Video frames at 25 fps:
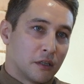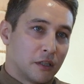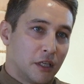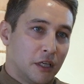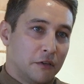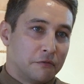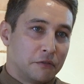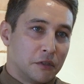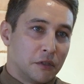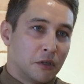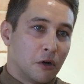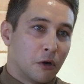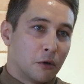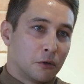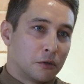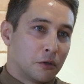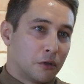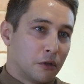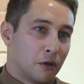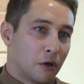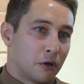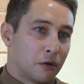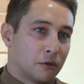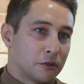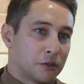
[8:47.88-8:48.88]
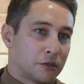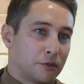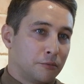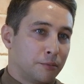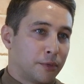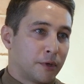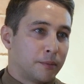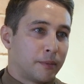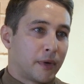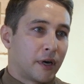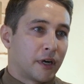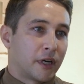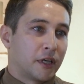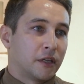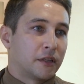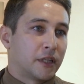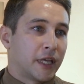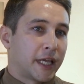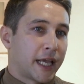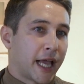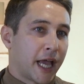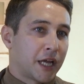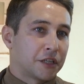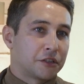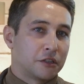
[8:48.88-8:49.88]
If you go to a local supermarket,
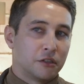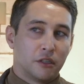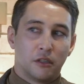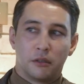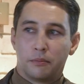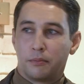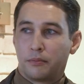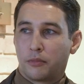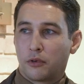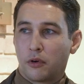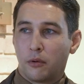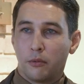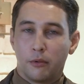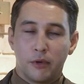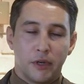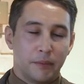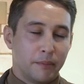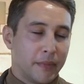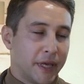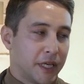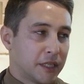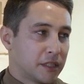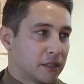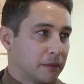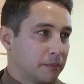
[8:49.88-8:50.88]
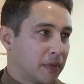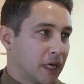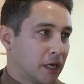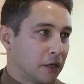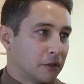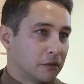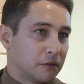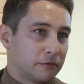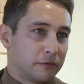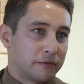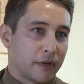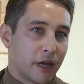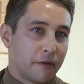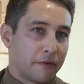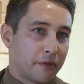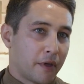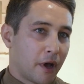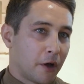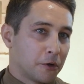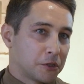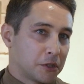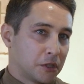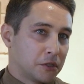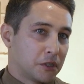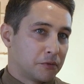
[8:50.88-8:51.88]
the cashier probably makes about
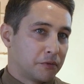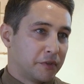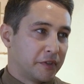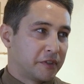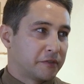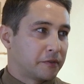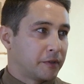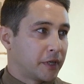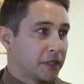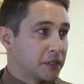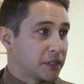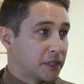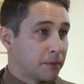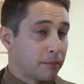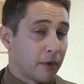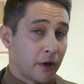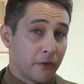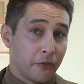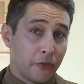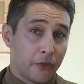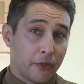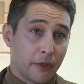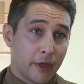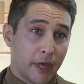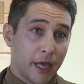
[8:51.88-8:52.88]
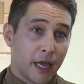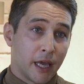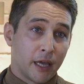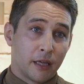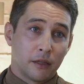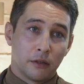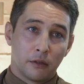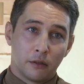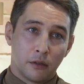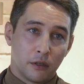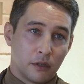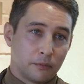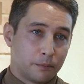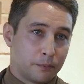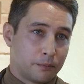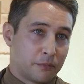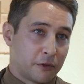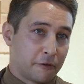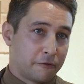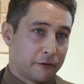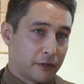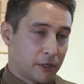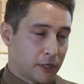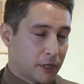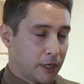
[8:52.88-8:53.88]
5,000 Swiss francs a month, and they're
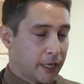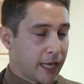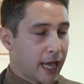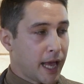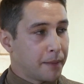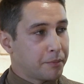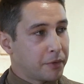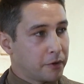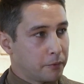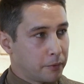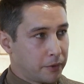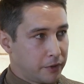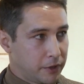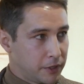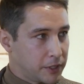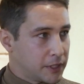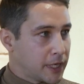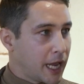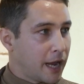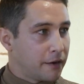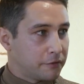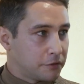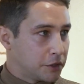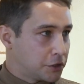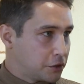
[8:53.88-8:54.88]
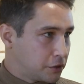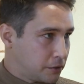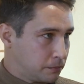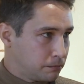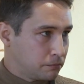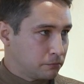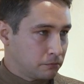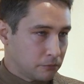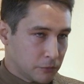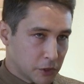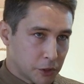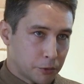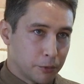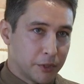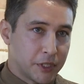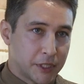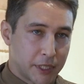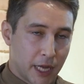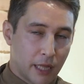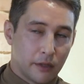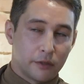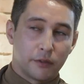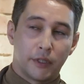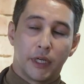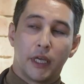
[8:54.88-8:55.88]
perfectly happy with this average Swiss
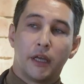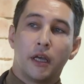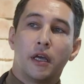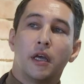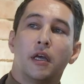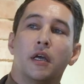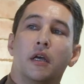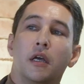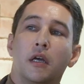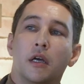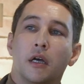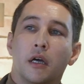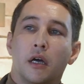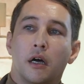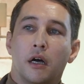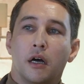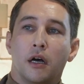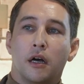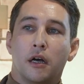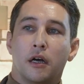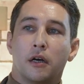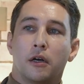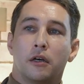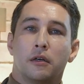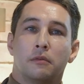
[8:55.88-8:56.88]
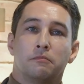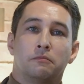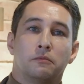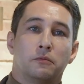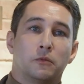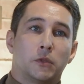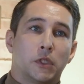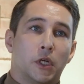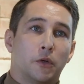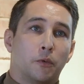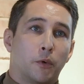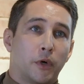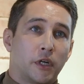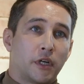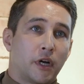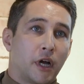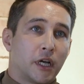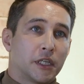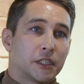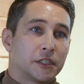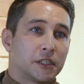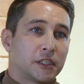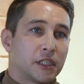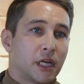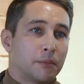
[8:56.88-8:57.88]
salary.
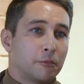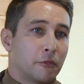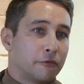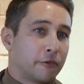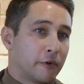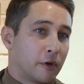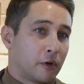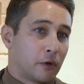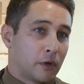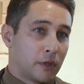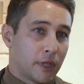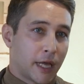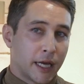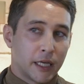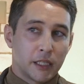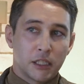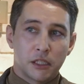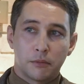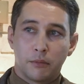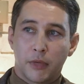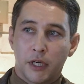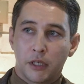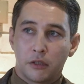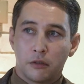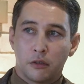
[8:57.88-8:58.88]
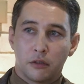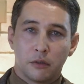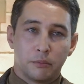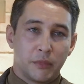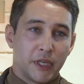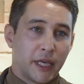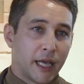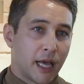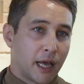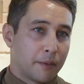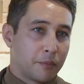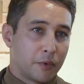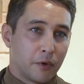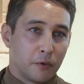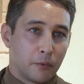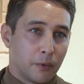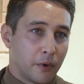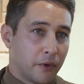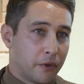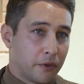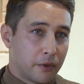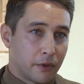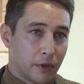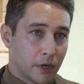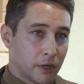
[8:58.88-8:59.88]
Whereas some of our clients might not be happy
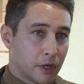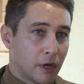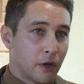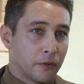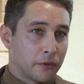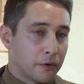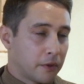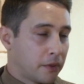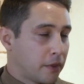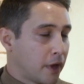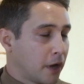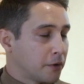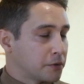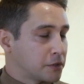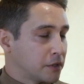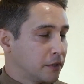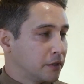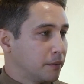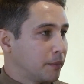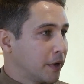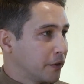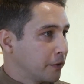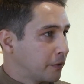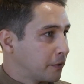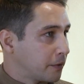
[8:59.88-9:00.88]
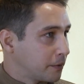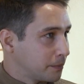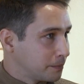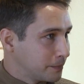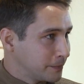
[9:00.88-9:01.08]
with 100,000 a month.